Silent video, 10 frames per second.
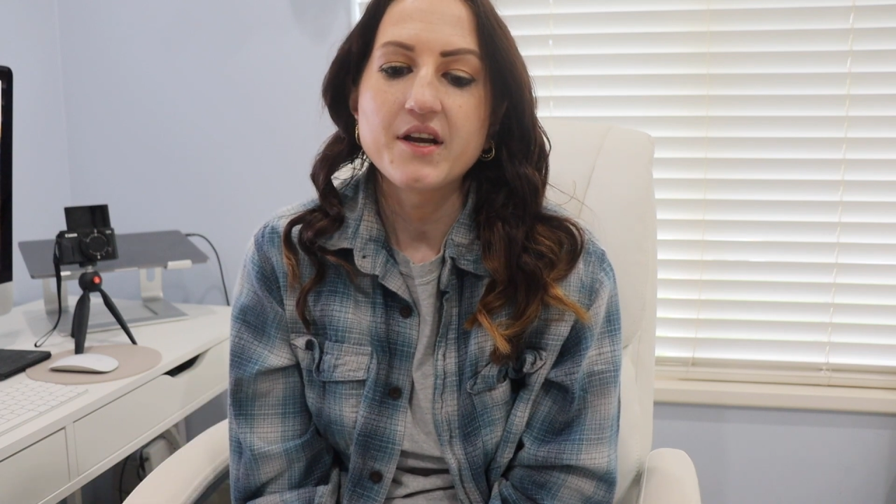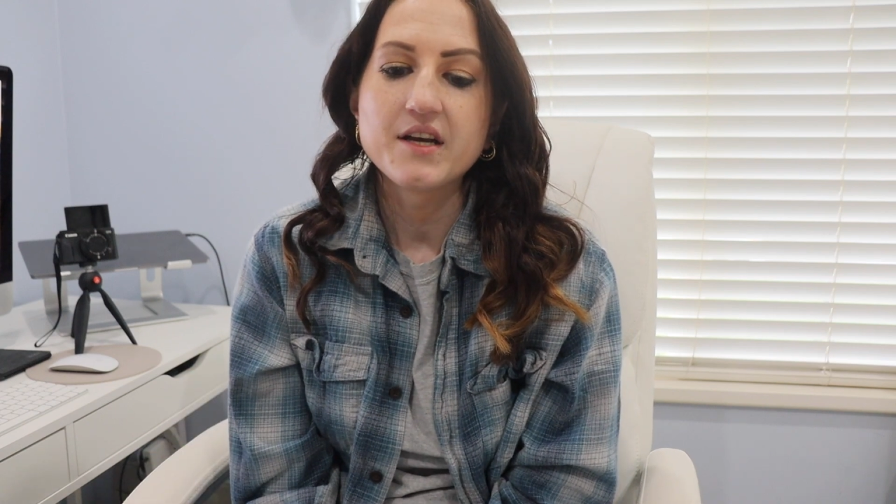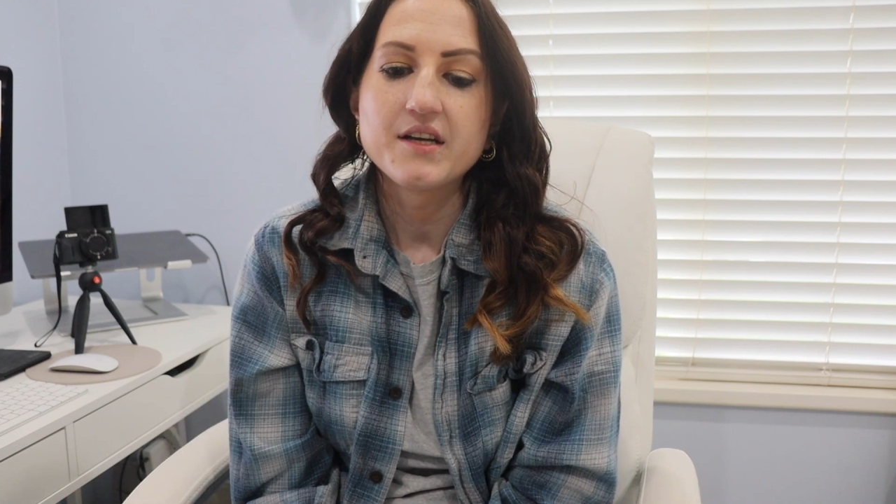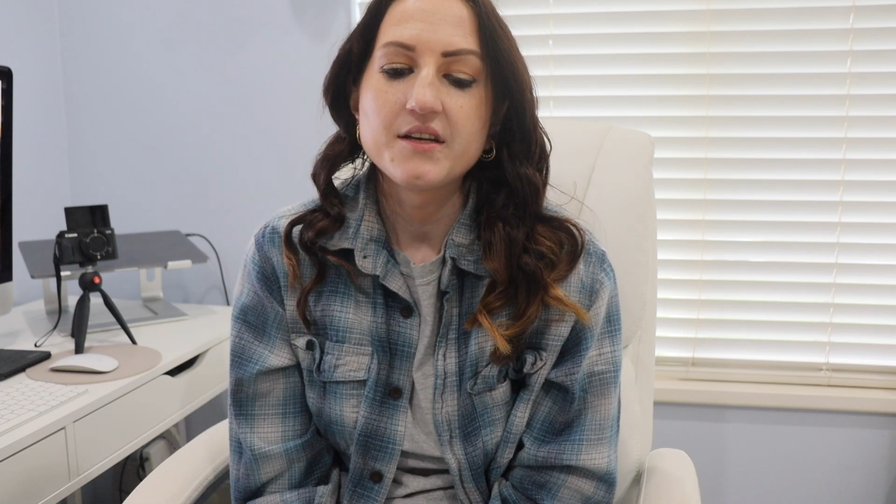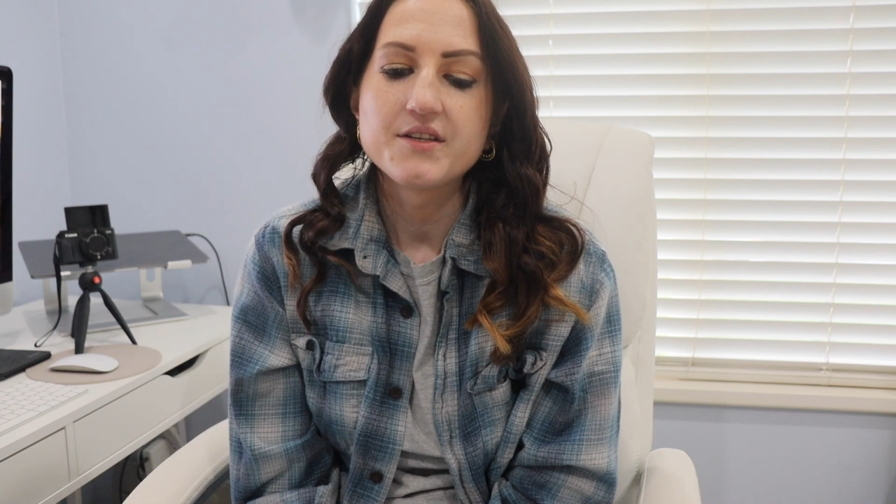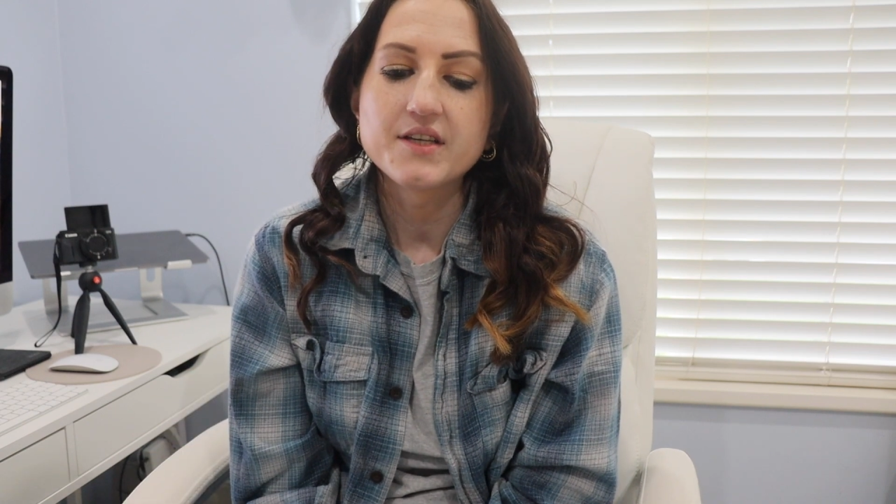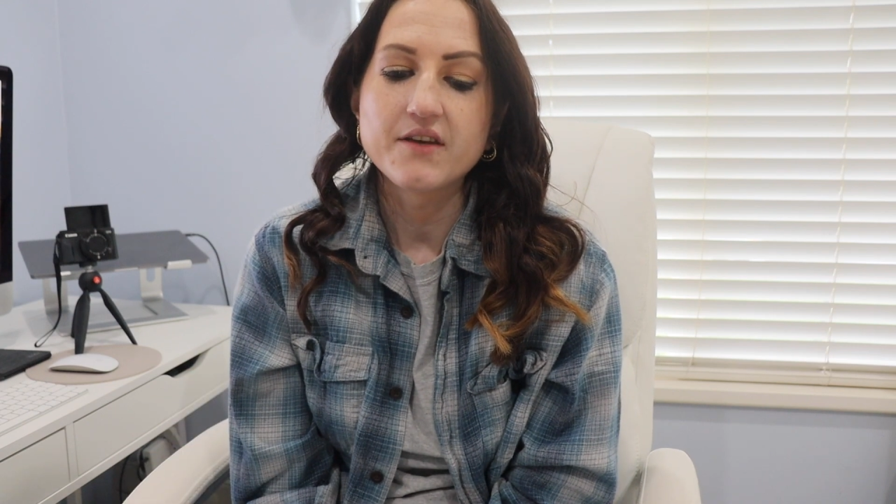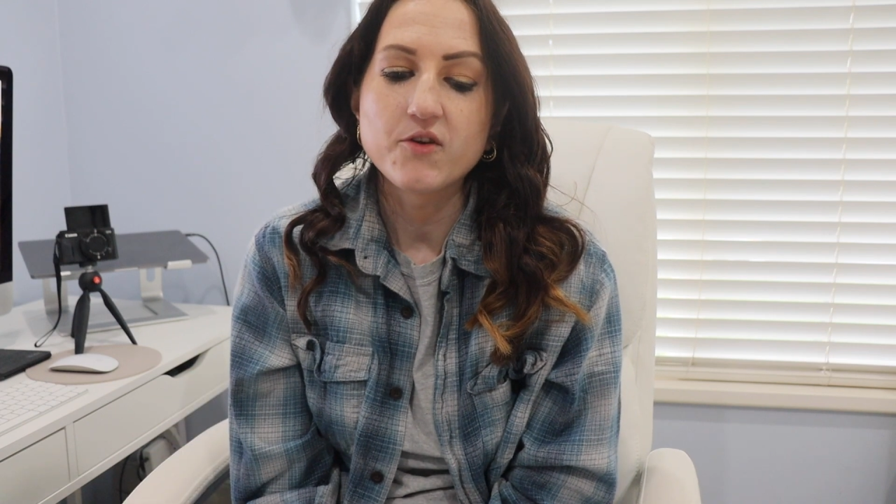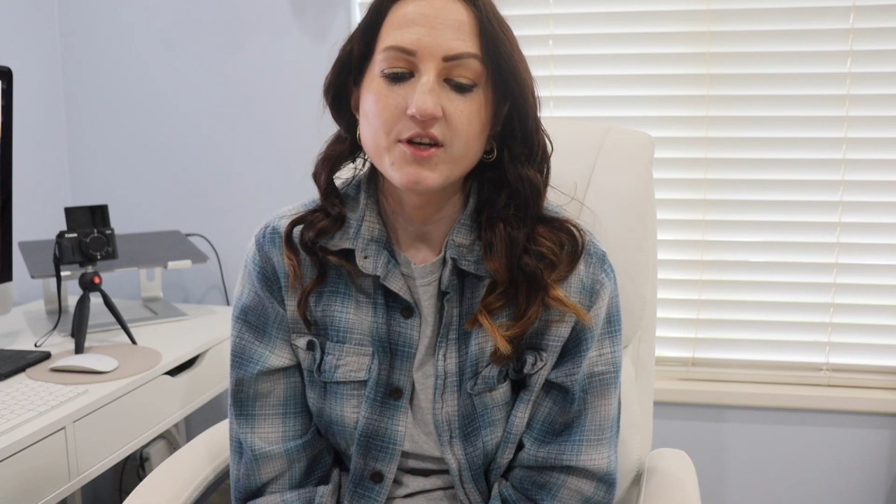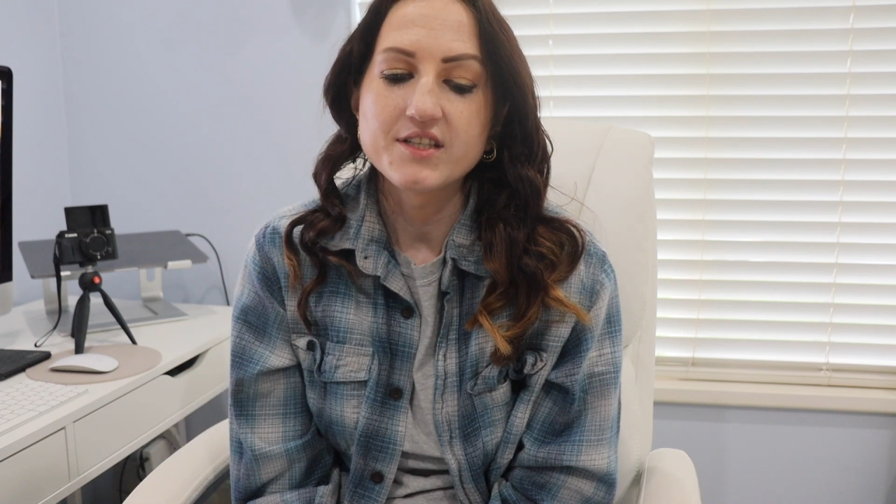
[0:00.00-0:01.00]
I needed to
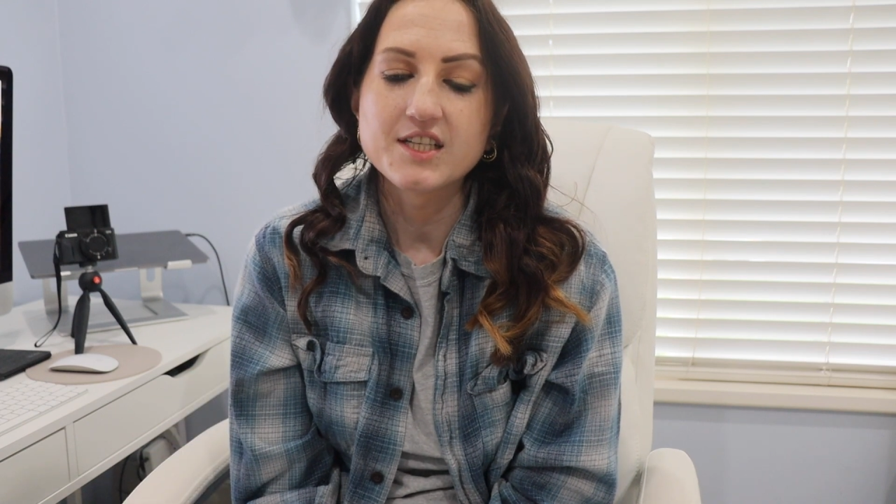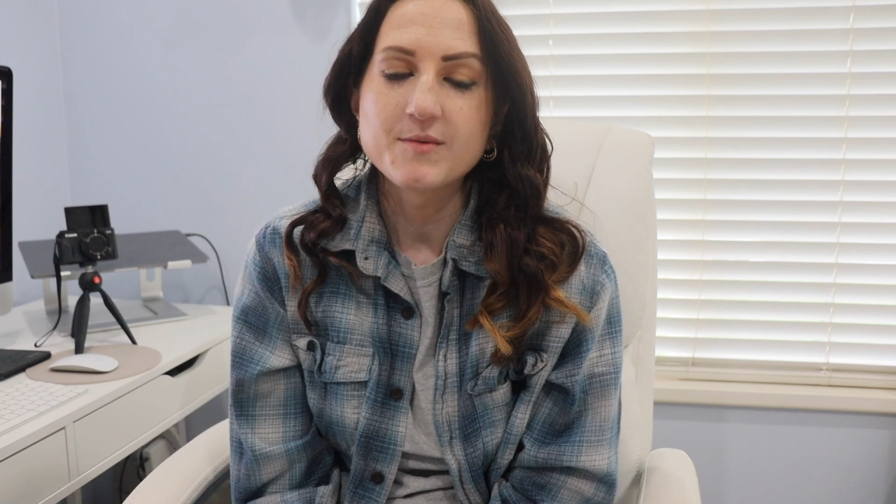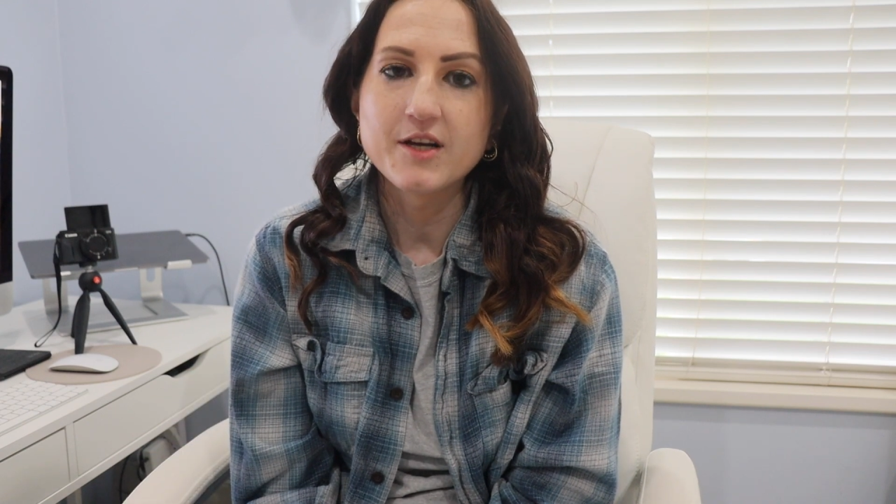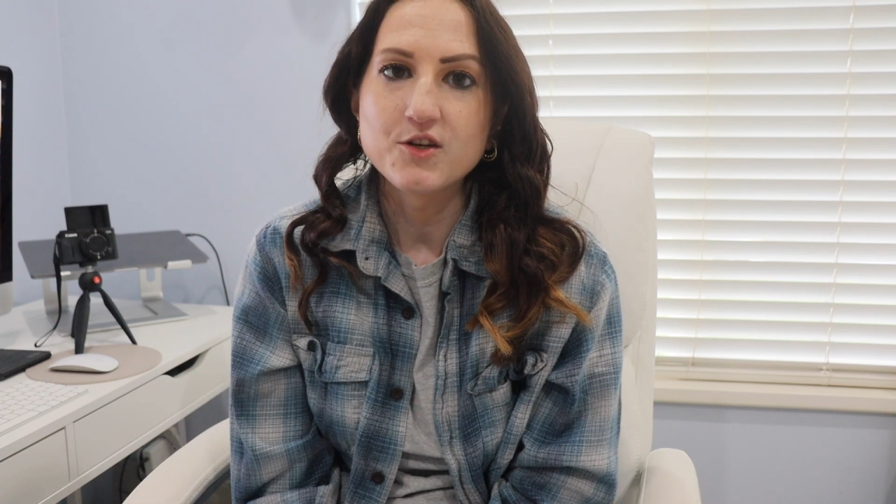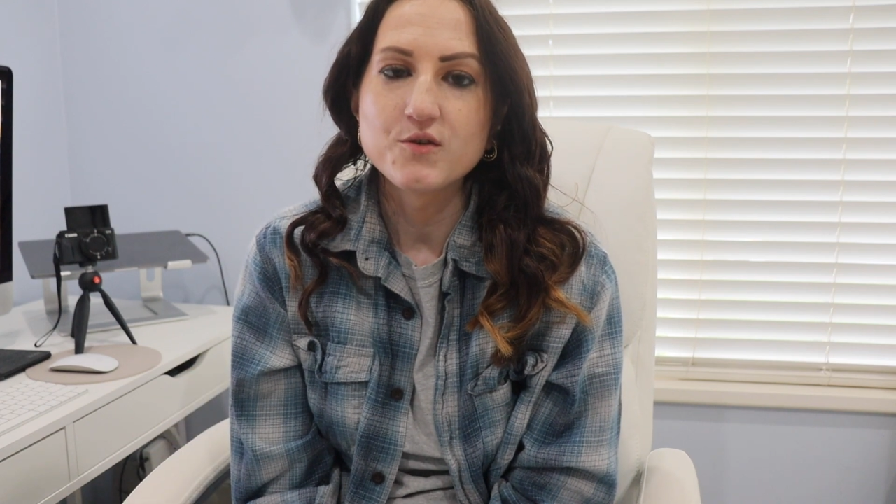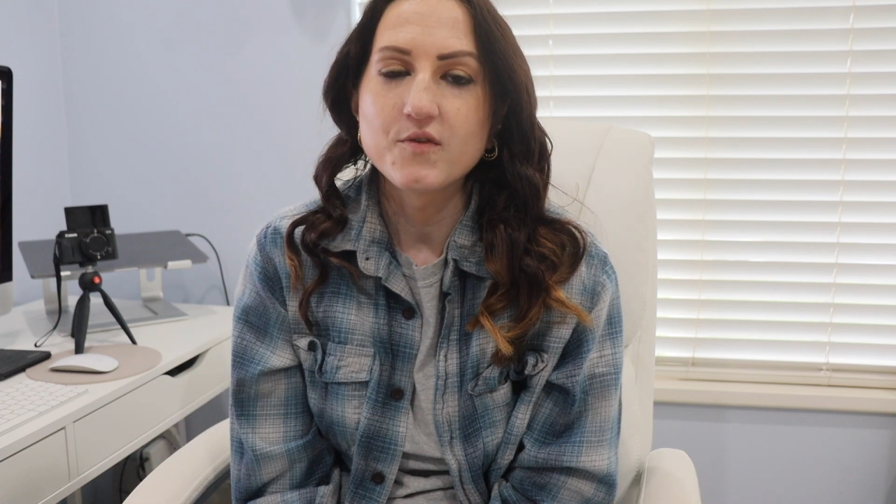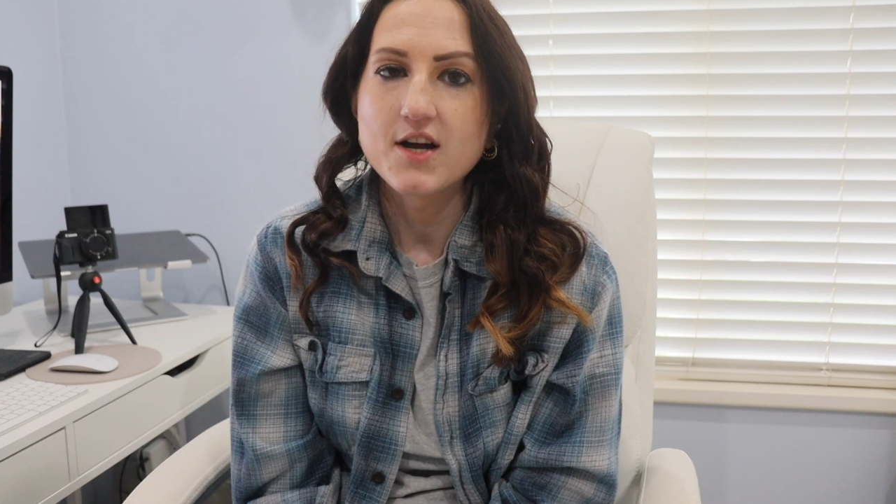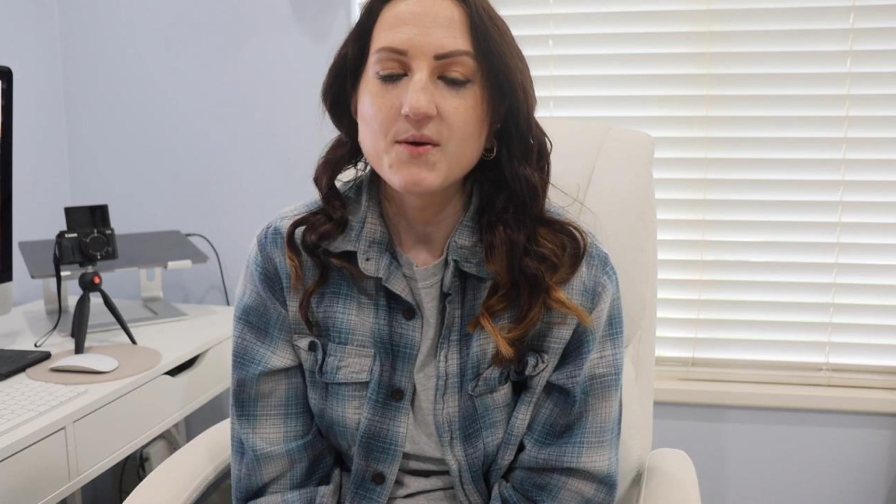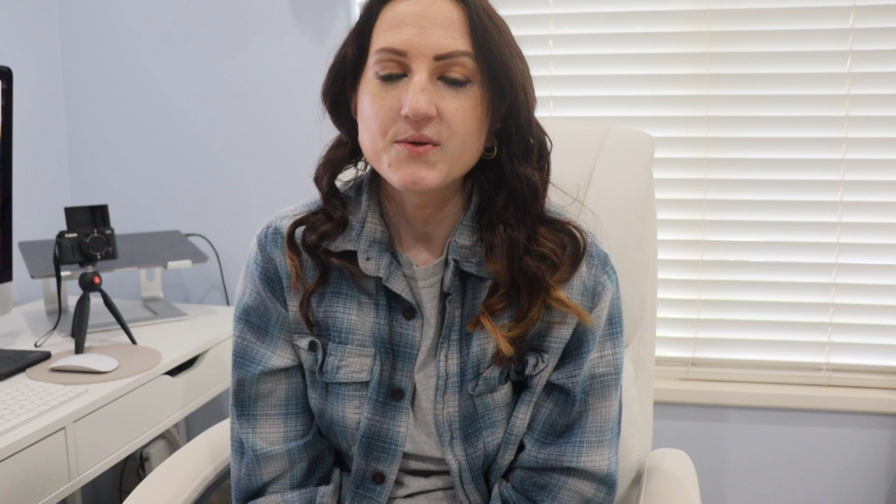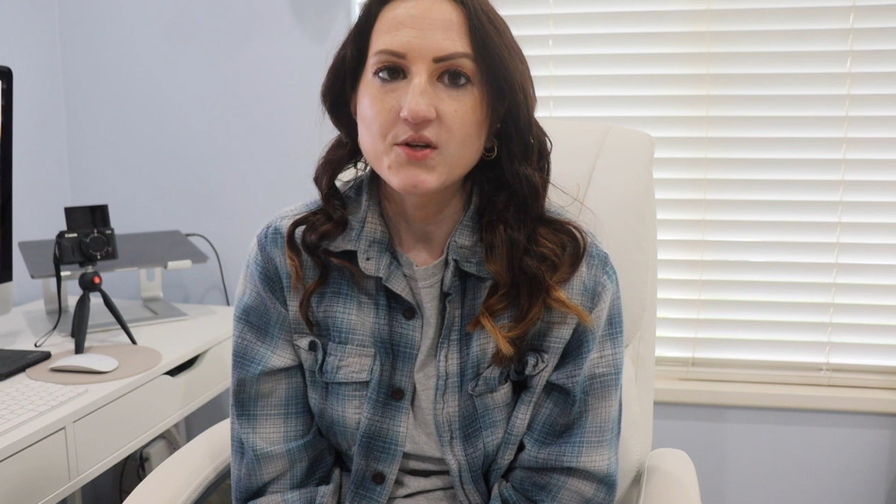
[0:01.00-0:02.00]
give you guys an explanation of
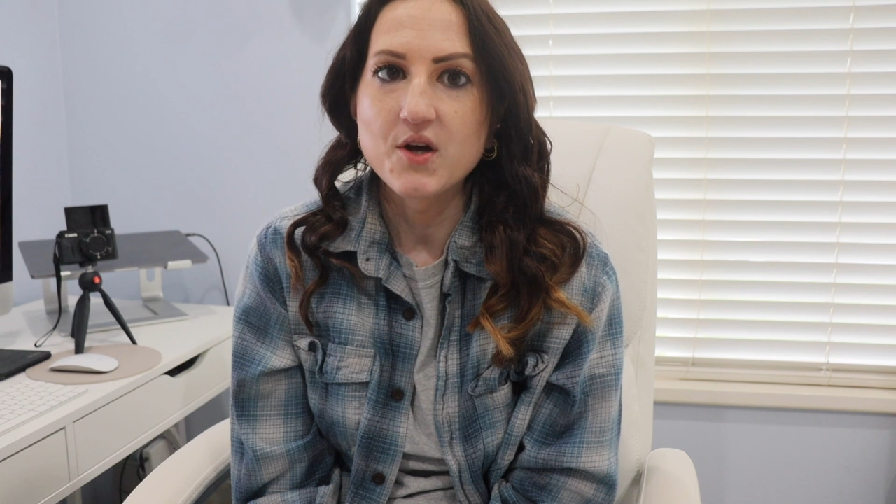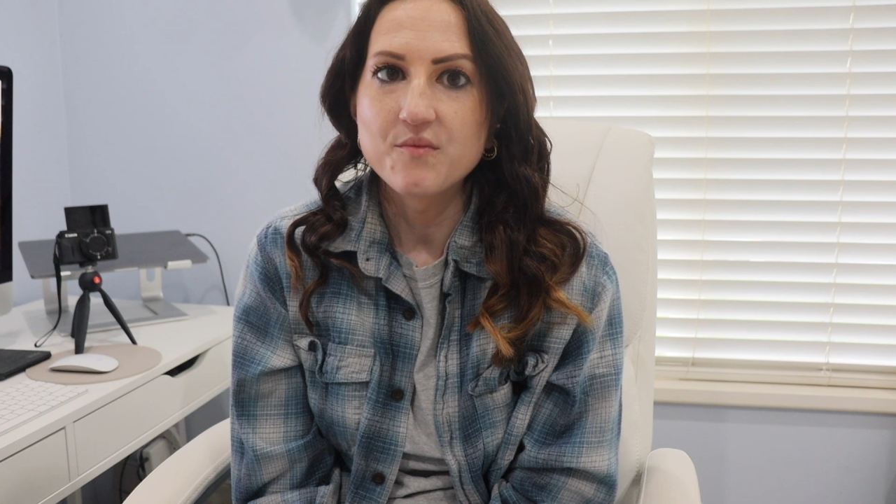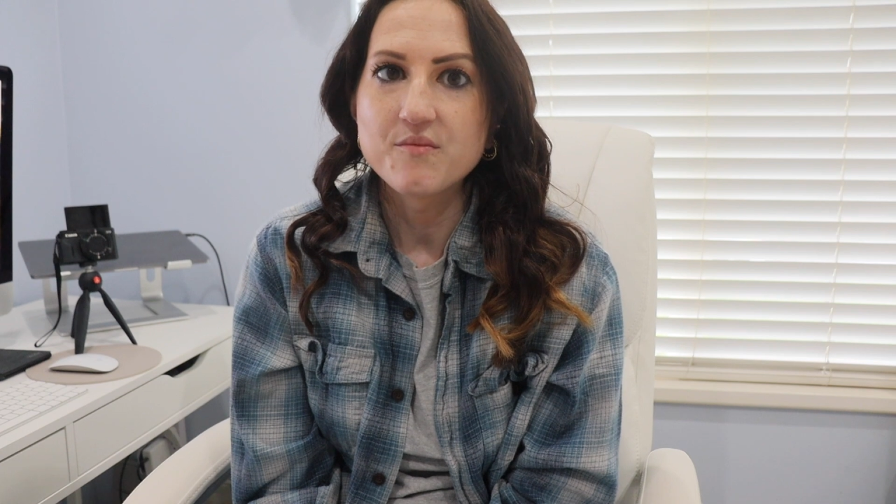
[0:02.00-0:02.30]
why I was gone